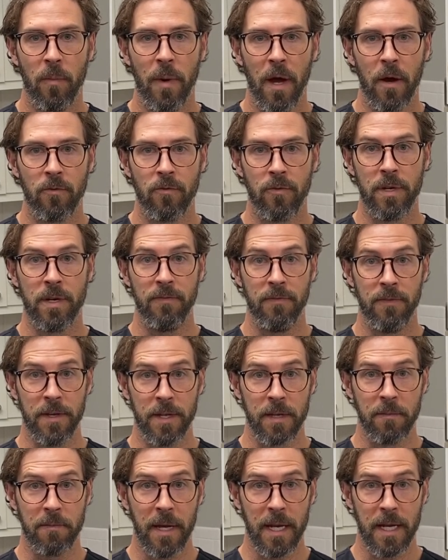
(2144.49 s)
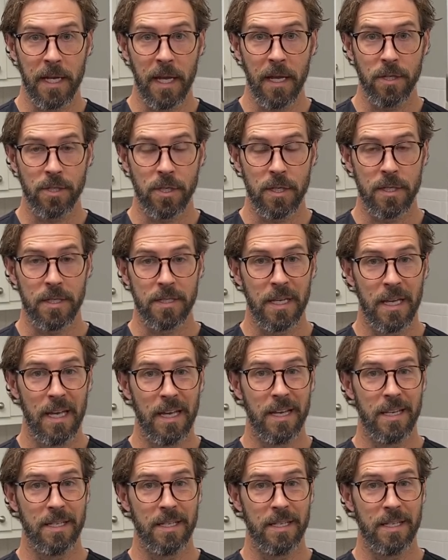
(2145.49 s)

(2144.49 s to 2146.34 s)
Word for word: about refilling medications,